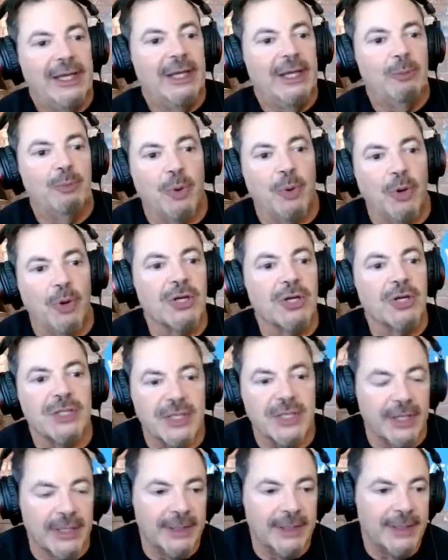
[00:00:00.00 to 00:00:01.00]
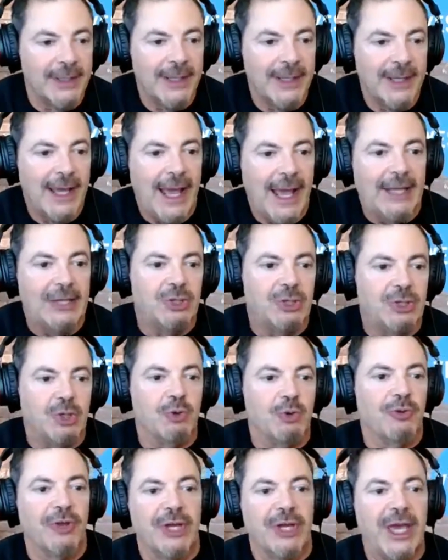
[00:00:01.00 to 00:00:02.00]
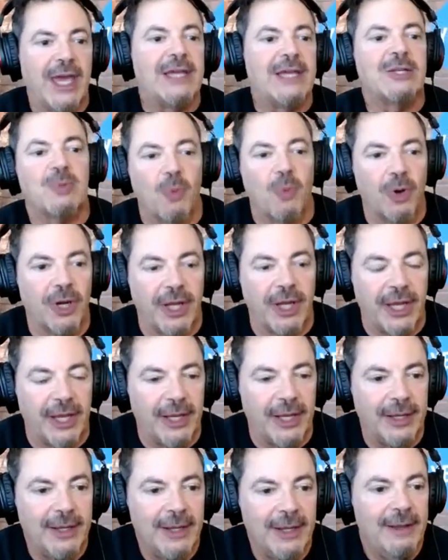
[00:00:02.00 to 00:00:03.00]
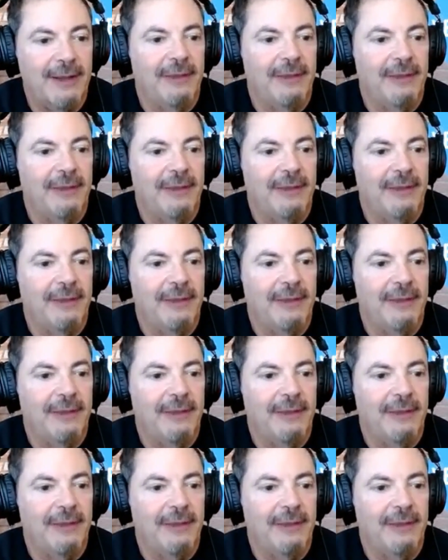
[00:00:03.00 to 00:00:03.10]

in person, and do the caseworking,